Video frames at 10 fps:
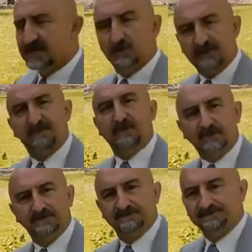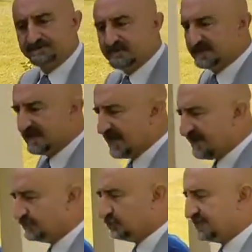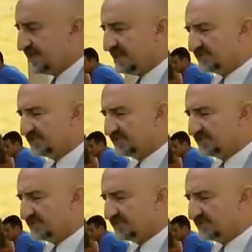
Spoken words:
to people. They have to be